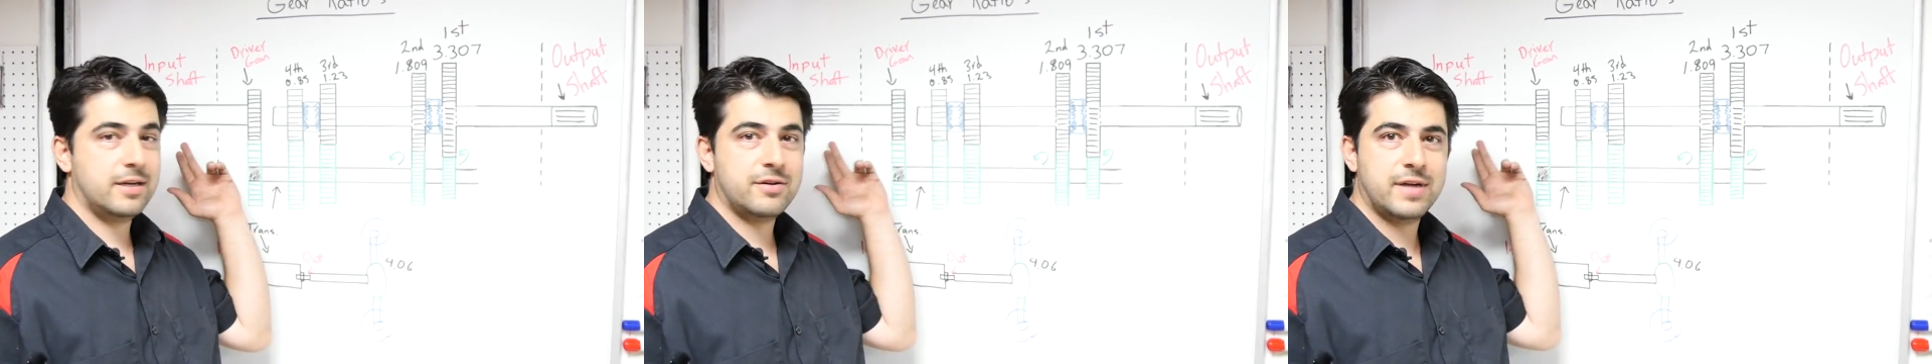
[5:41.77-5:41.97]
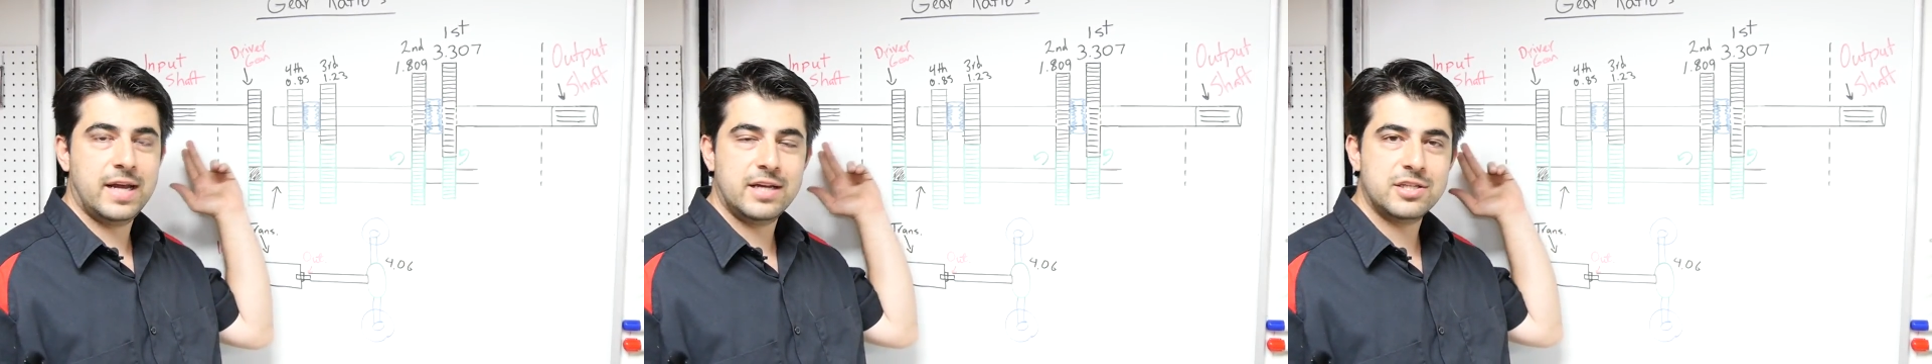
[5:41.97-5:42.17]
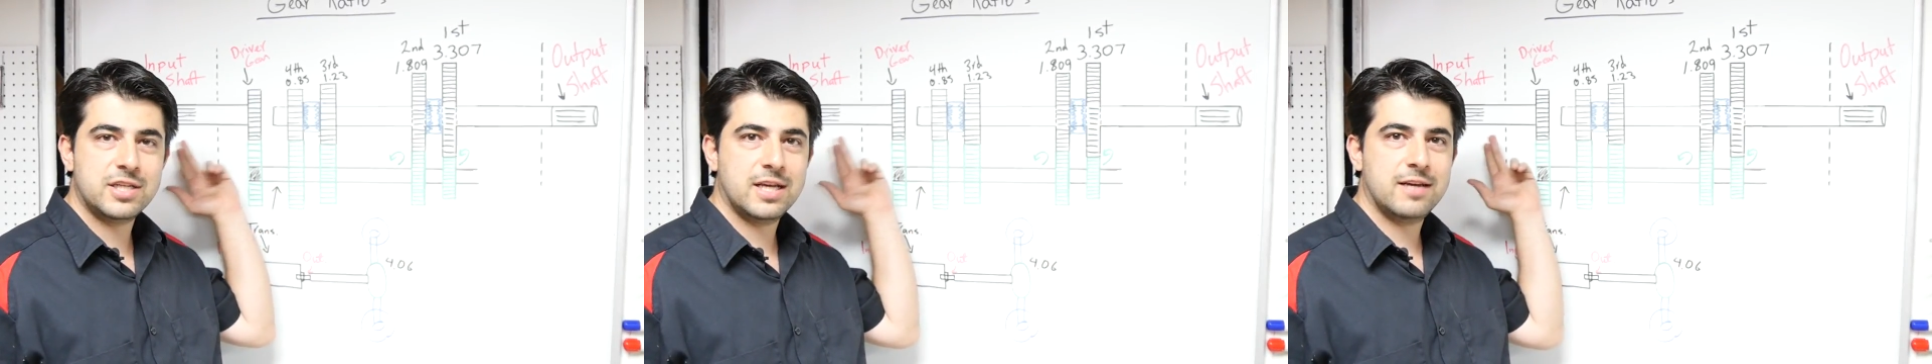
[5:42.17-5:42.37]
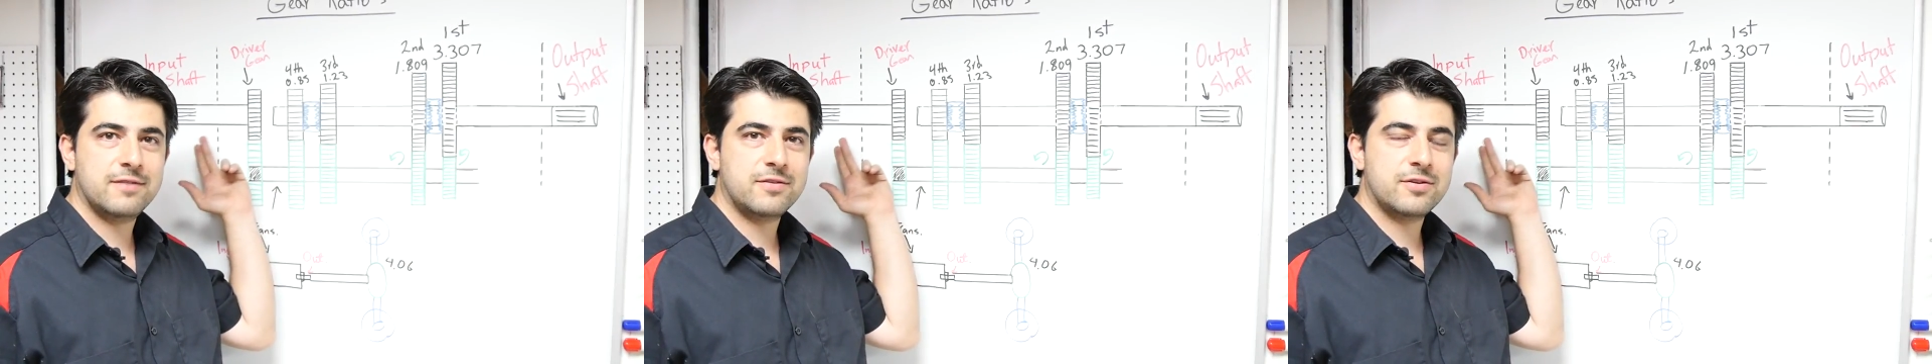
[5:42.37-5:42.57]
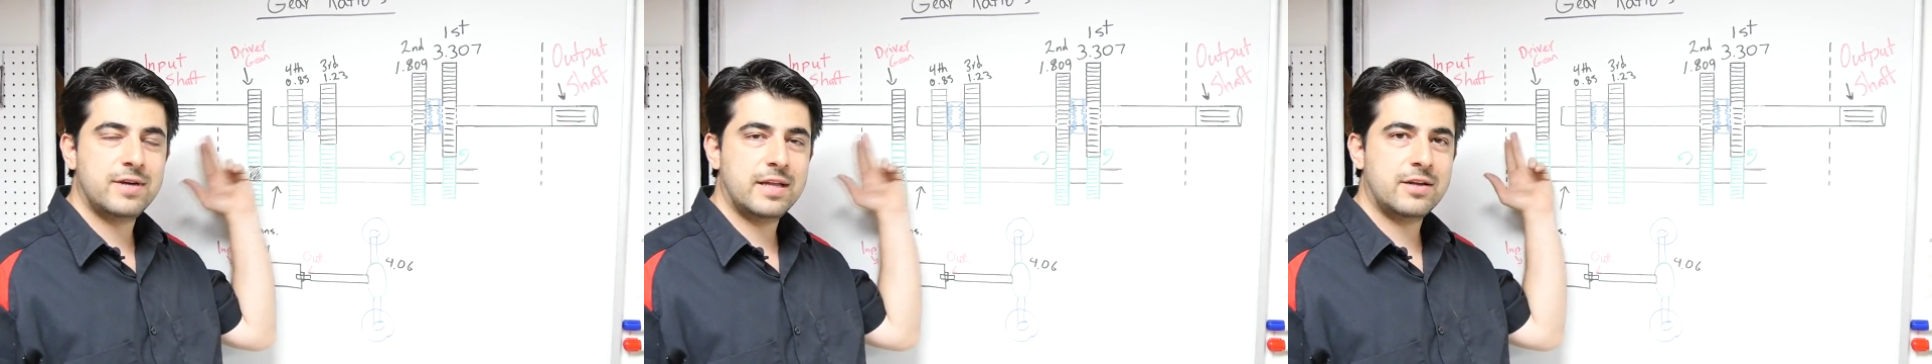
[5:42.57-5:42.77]

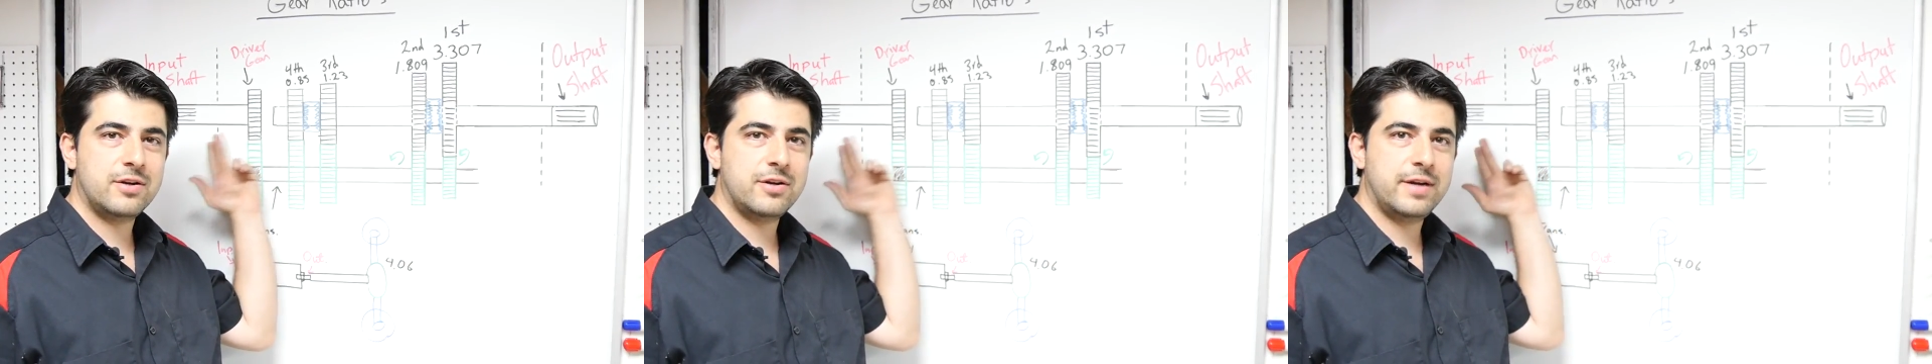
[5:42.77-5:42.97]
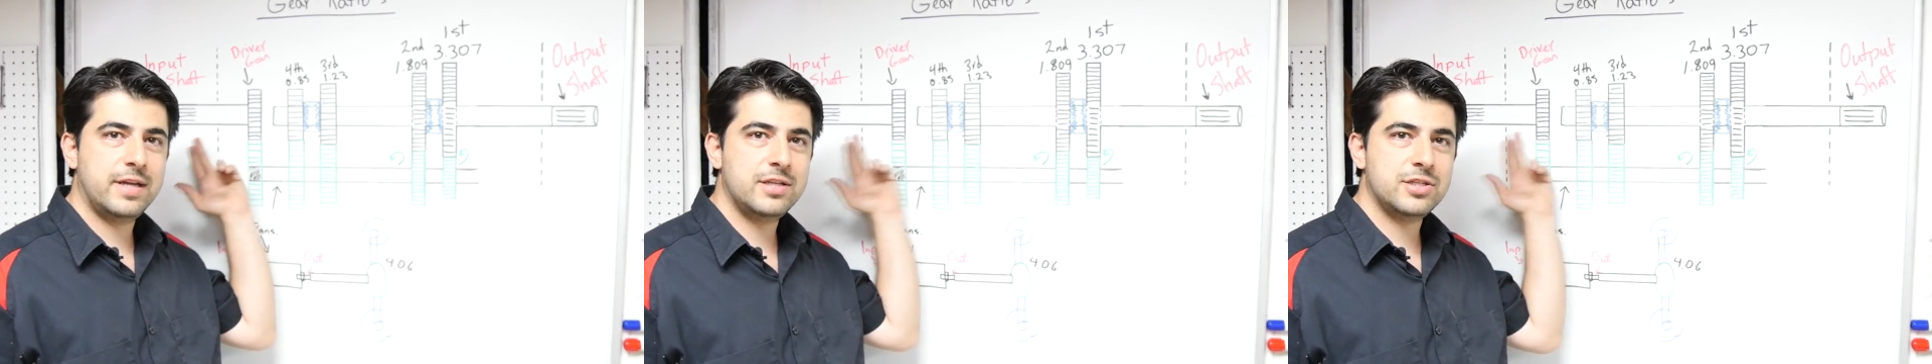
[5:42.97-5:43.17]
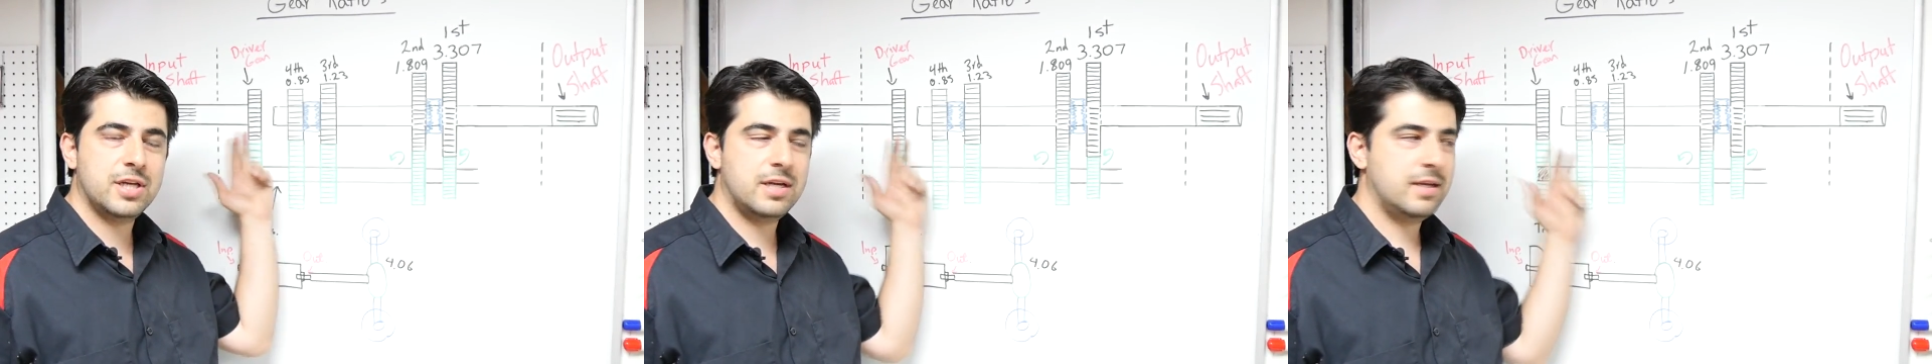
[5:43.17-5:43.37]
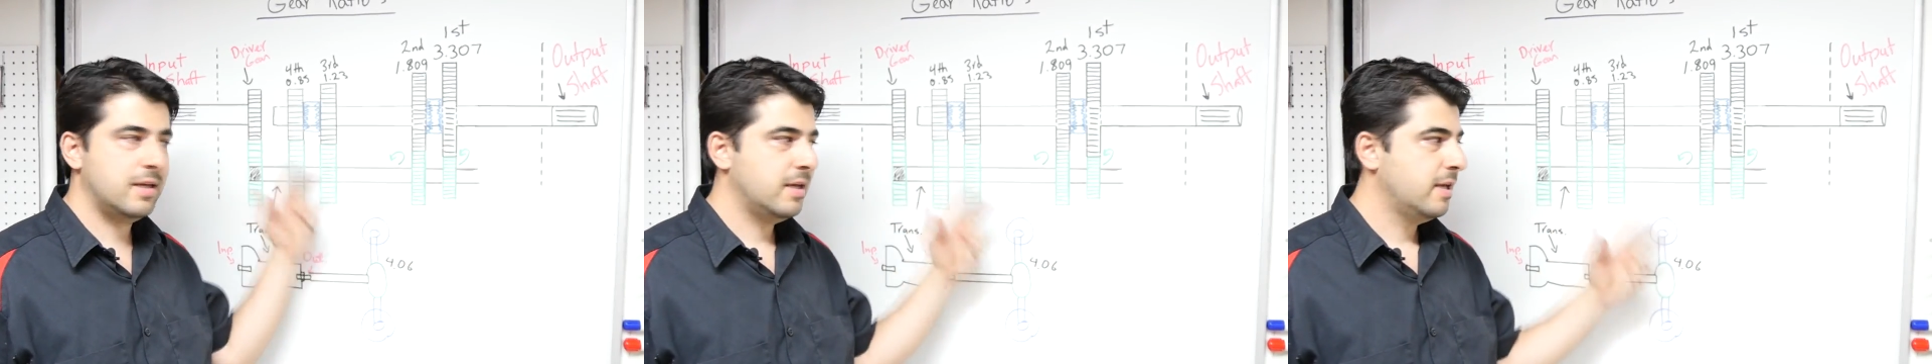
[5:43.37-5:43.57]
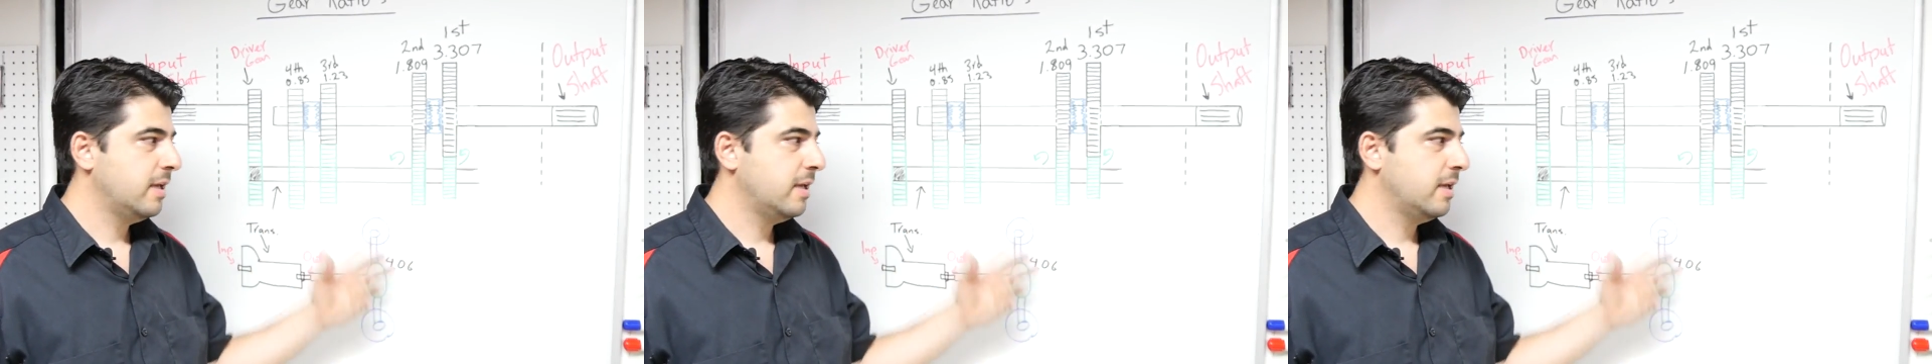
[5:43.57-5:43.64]
crankshaft, or rather your engine,